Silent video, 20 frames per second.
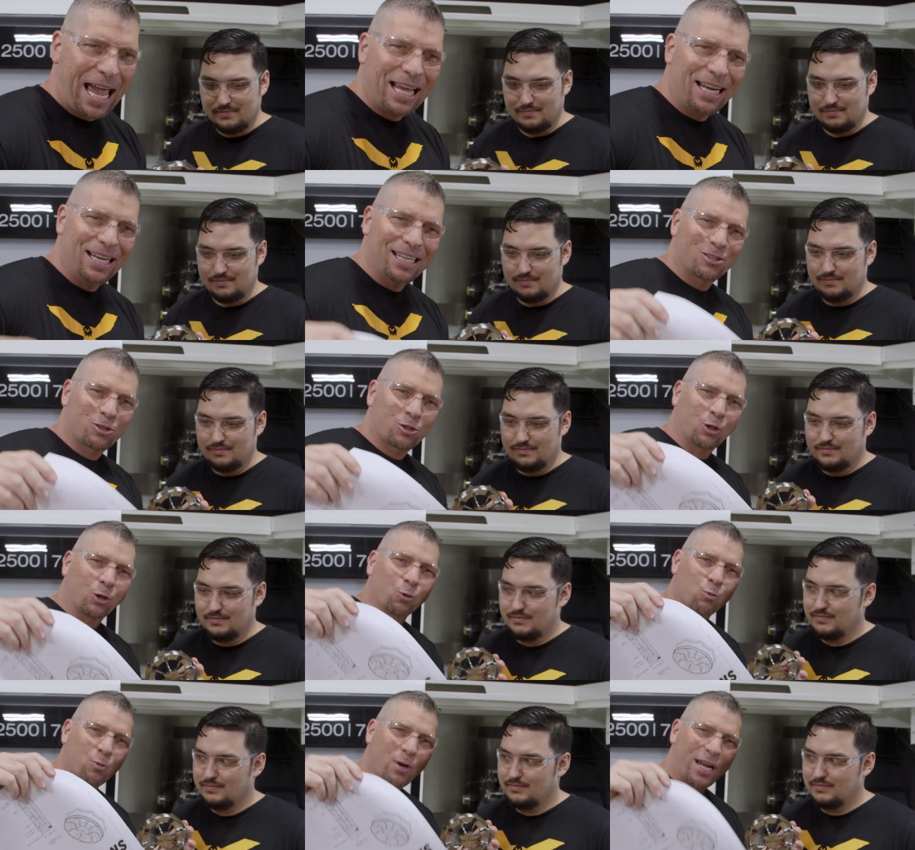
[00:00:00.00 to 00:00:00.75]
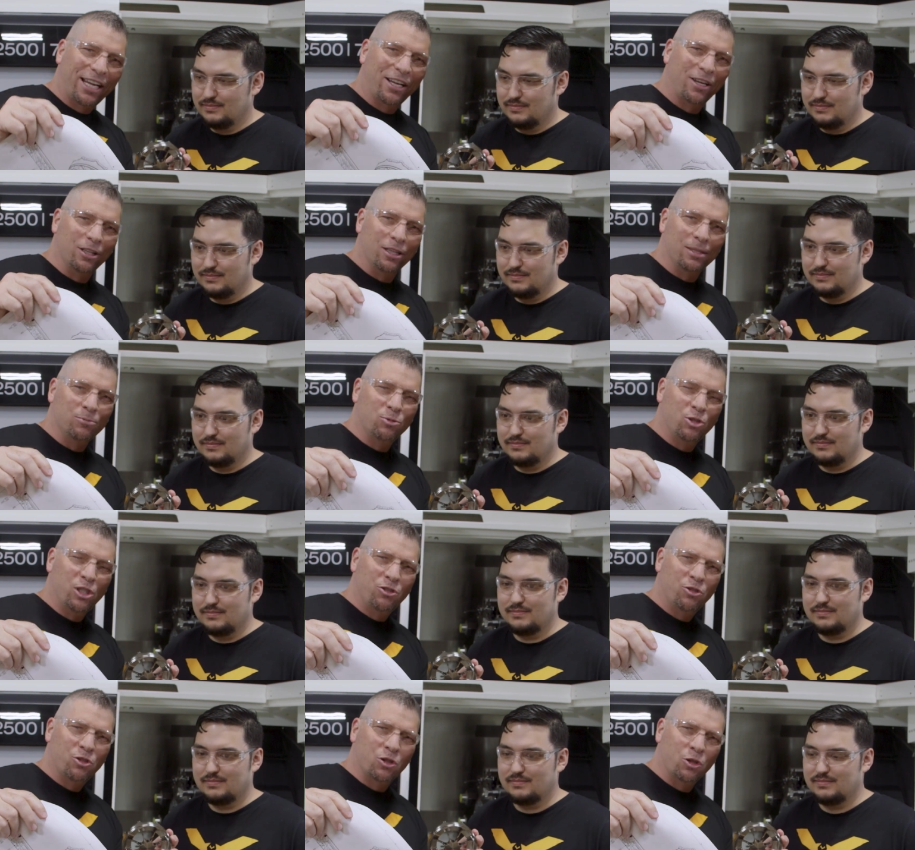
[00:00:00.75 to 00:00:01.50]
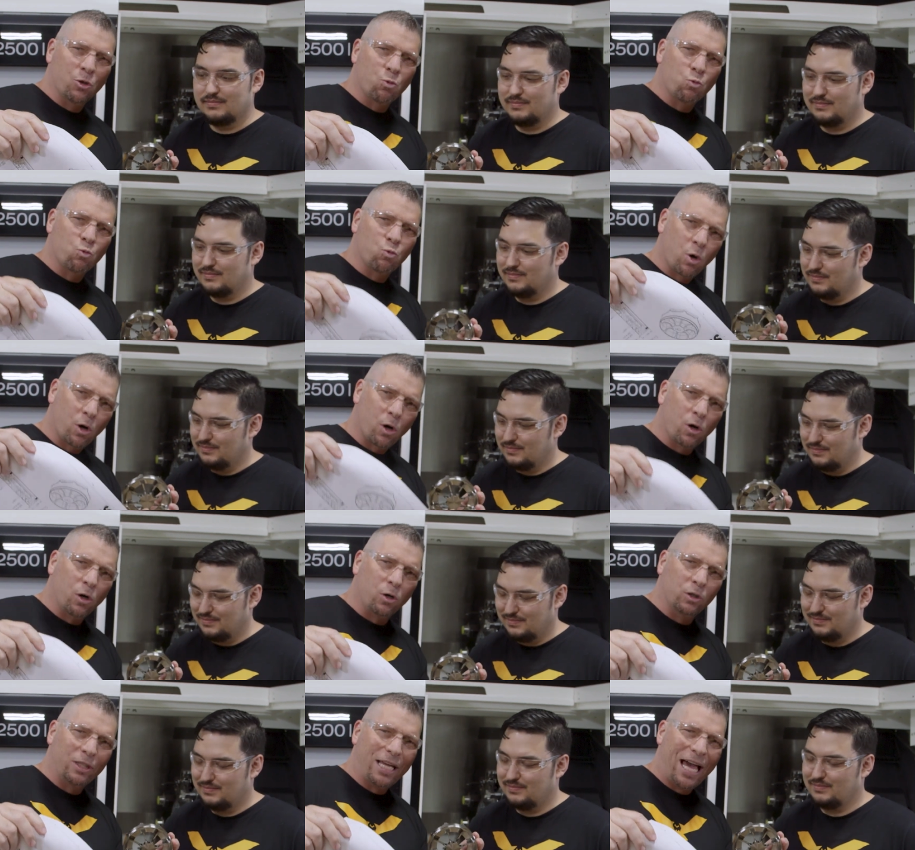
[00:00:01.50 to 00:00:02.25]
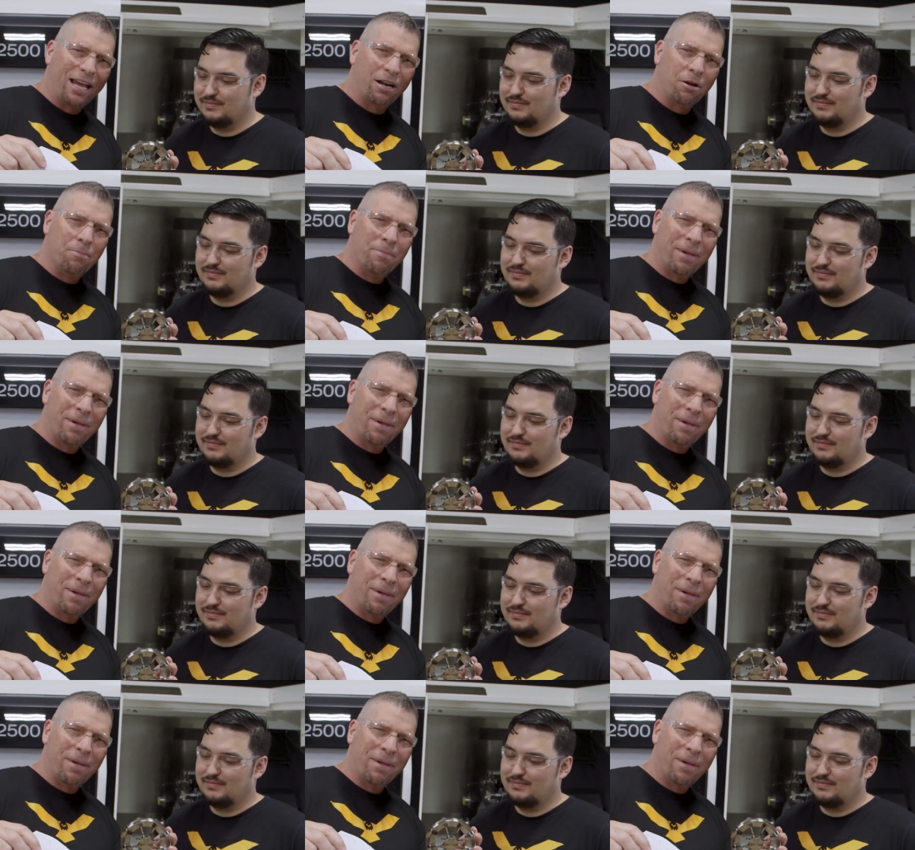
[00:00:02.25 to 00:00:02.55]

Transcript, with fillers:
Speaker 1: And it's curriculum, teaching the world how to